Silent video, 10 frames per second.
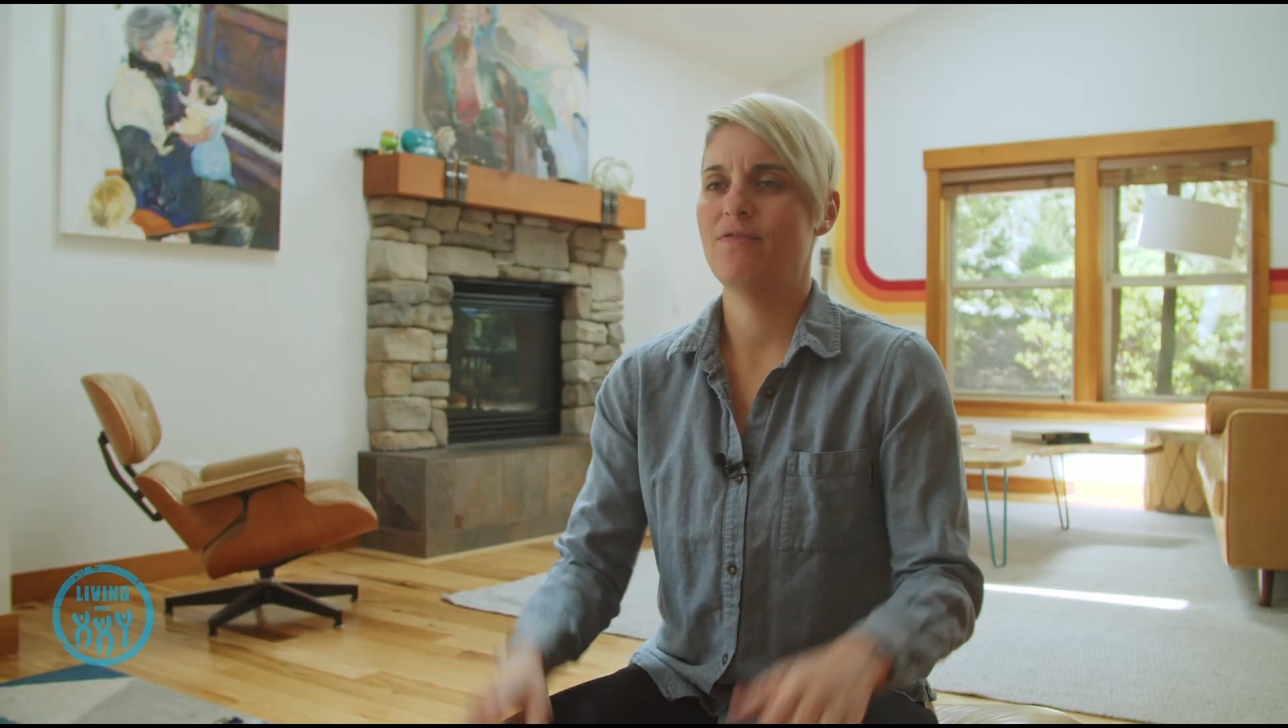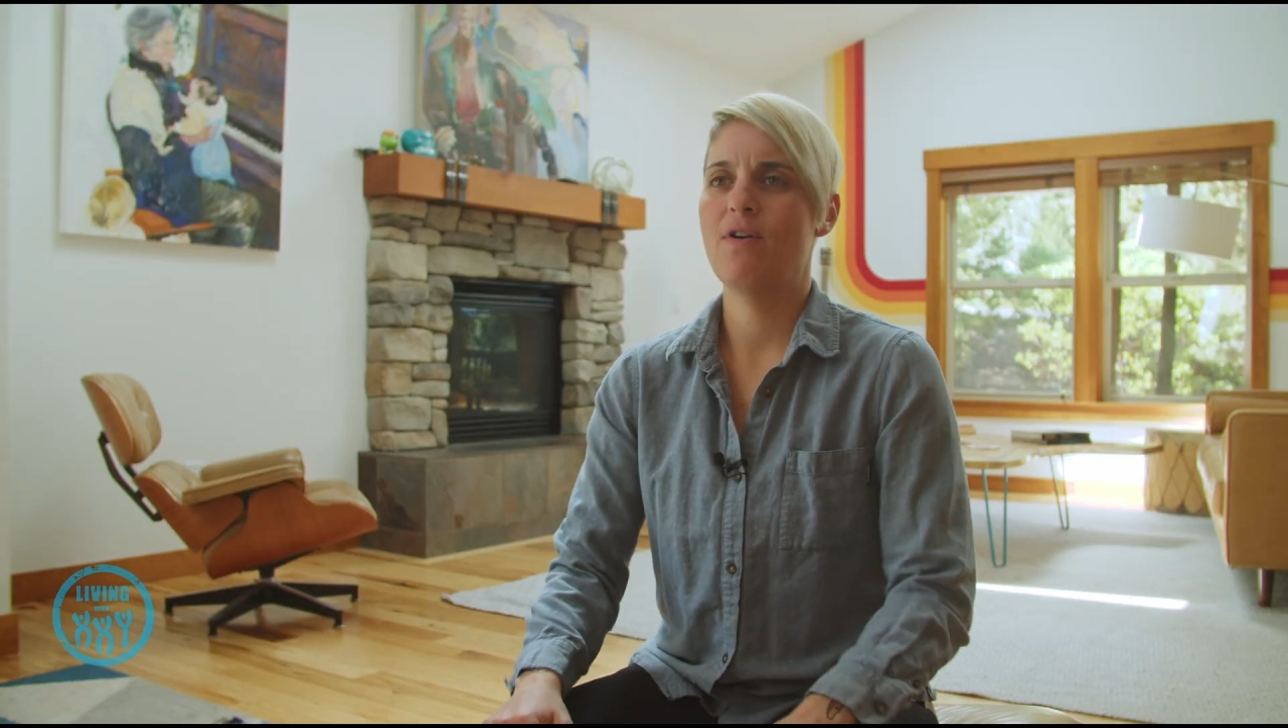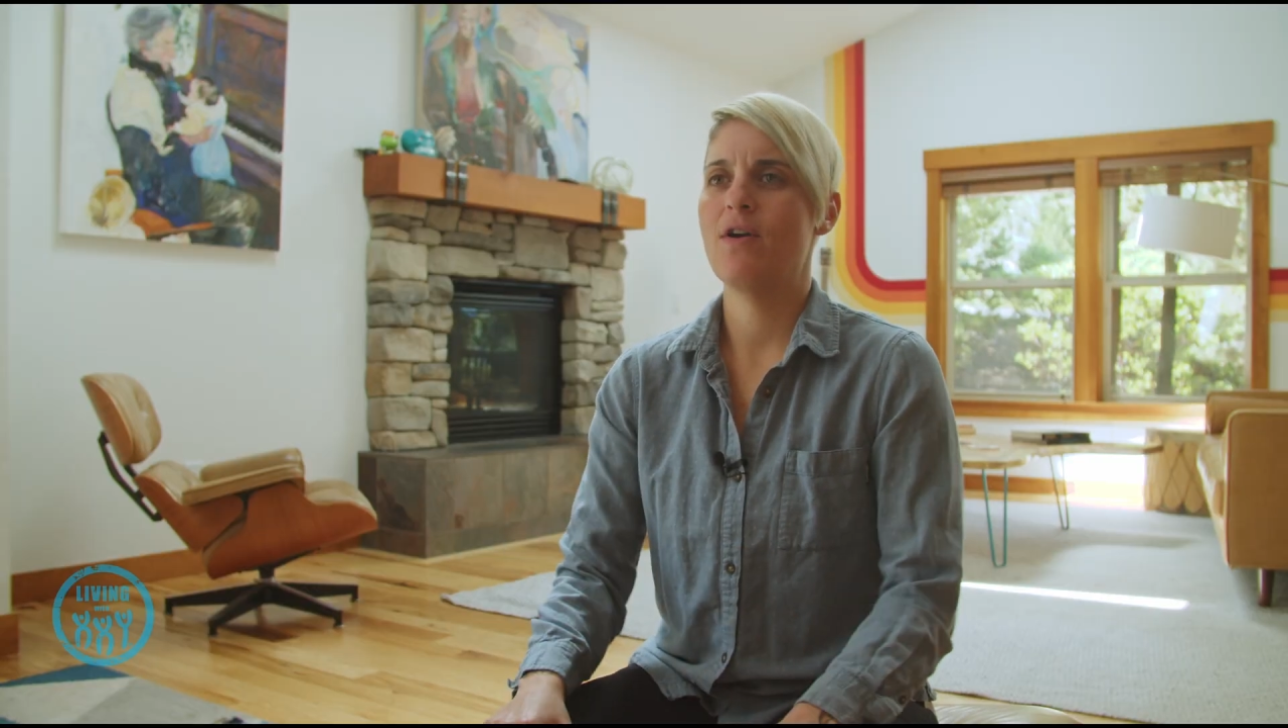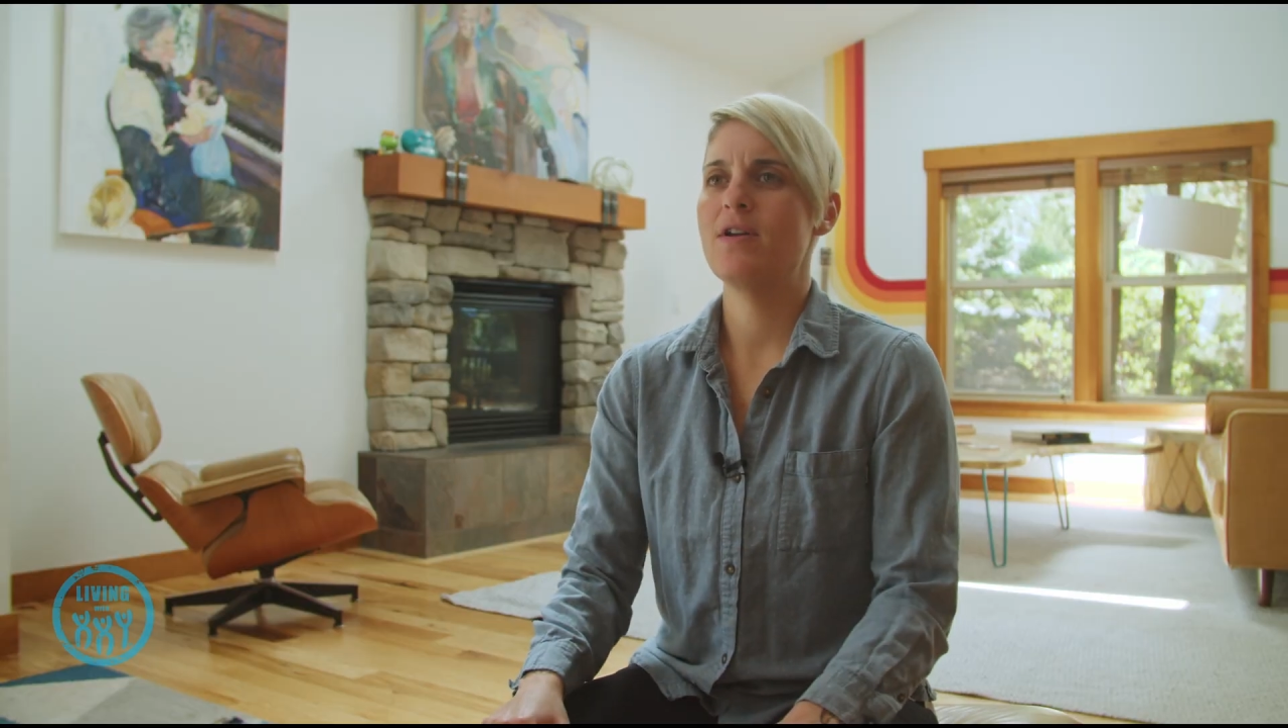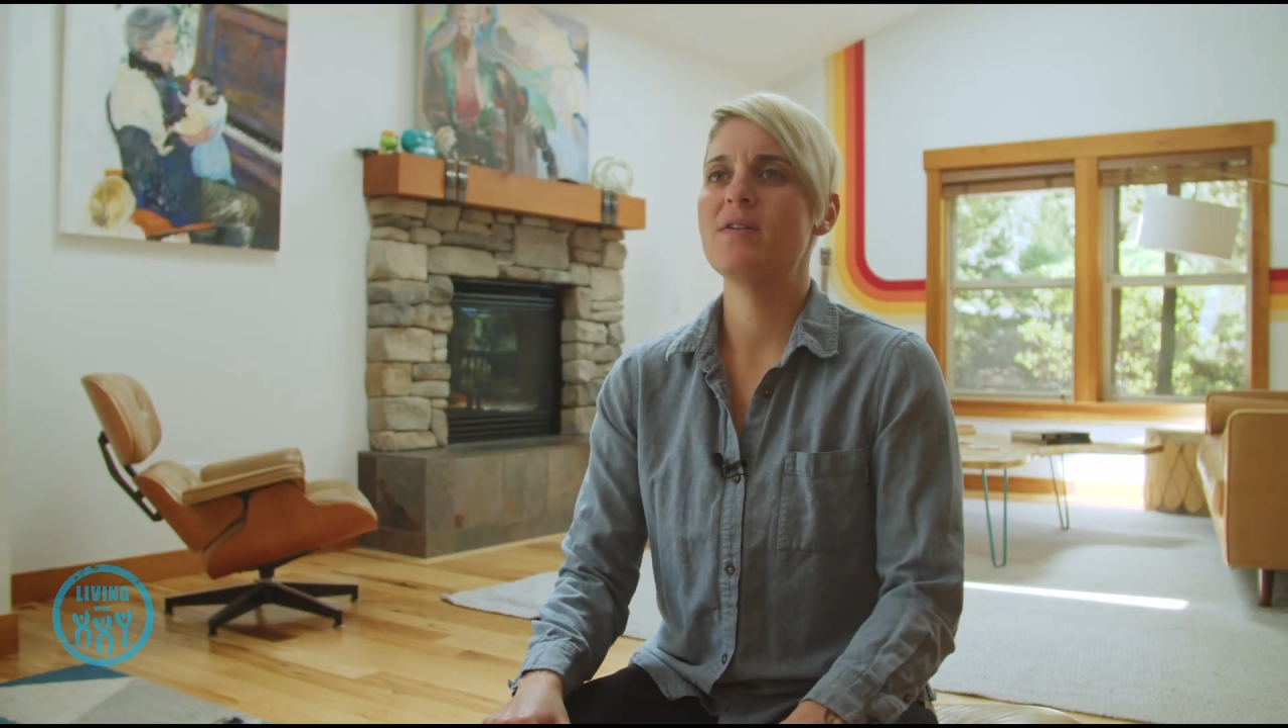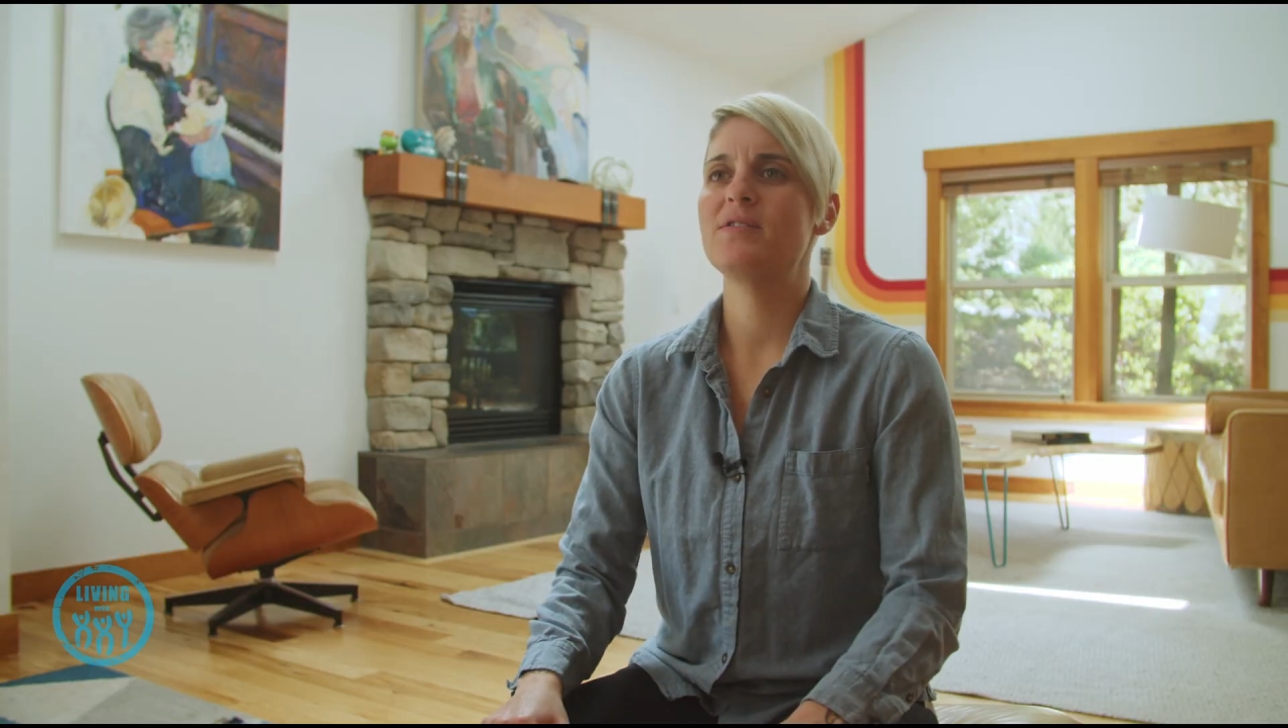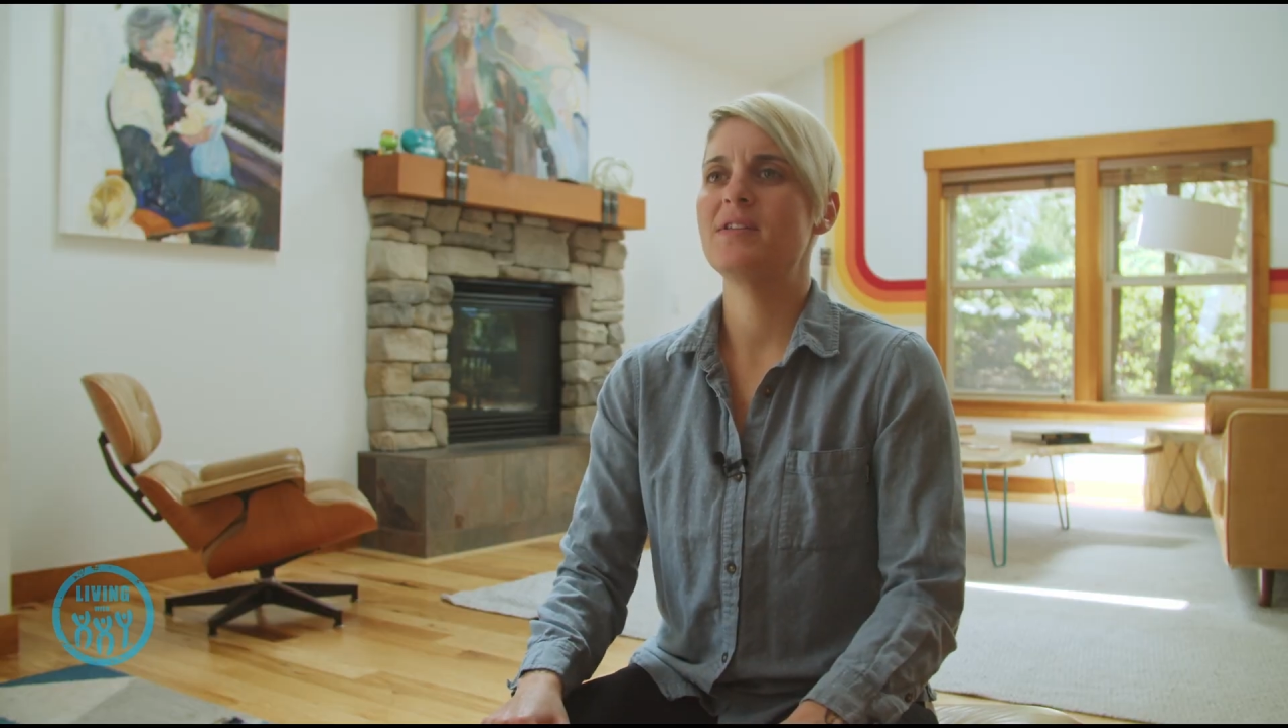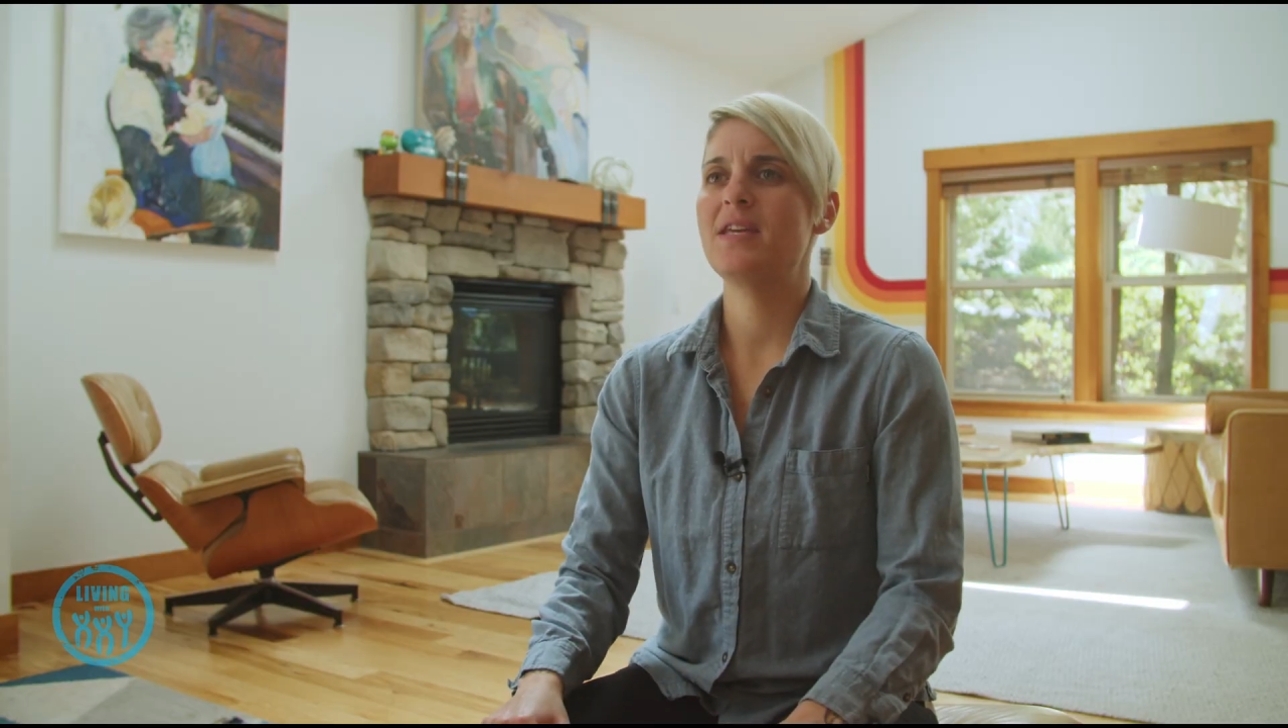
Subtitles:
far as